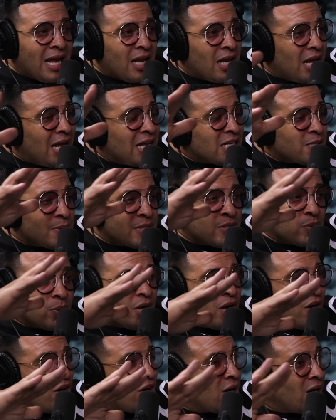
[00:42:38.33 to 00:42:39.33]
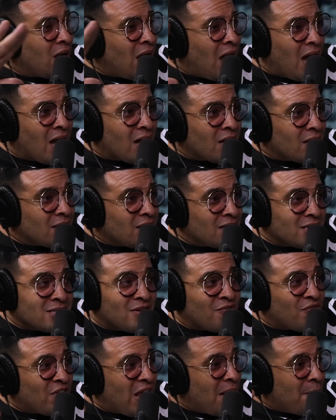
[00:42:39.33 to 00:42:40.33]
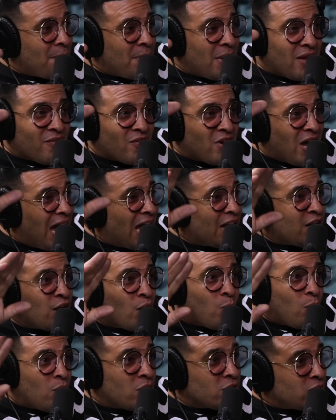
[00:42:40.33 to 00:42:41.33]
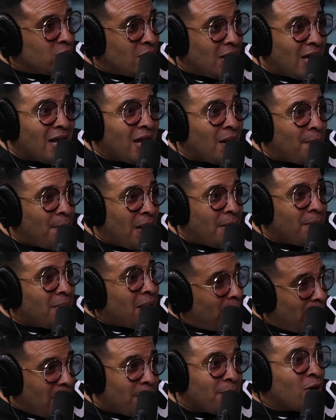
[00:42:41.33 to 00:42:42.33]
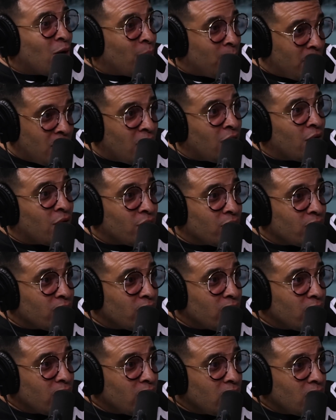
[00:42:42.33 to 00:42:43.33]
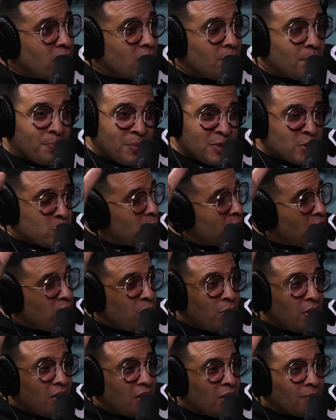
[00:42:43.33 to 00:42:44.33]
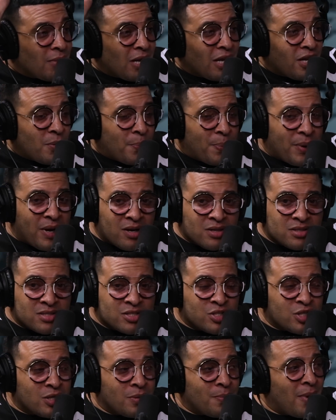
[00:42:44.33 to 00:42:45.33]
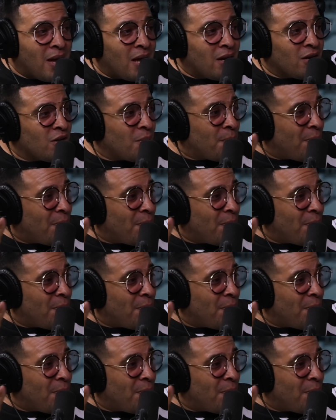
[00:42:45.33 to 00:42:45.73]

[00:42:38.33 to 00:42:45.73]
ain't. It's between her and God. Because if mm-hmm. that, if yeah. God don't want you to have that baby, that baby going to be gone between you and him. Now, your parents shouldn't matter.